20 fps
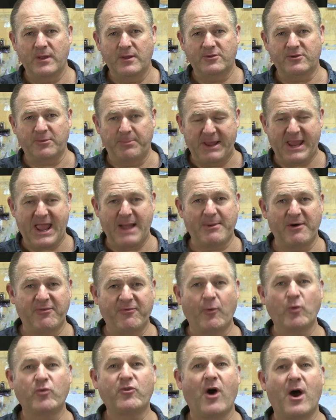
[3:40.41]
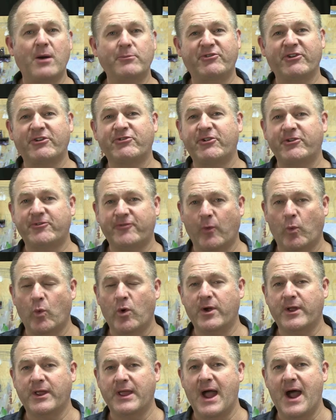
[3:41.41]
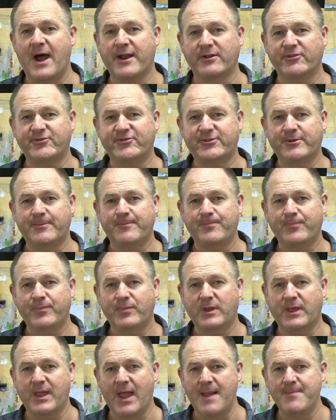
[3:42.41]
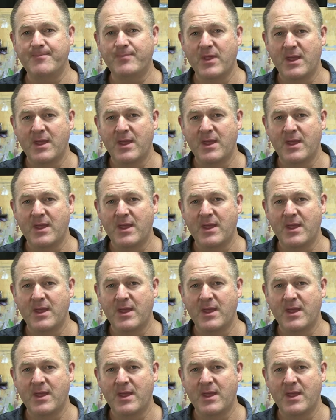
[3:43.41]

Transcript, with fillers: to become a full-time successful working artist, okay?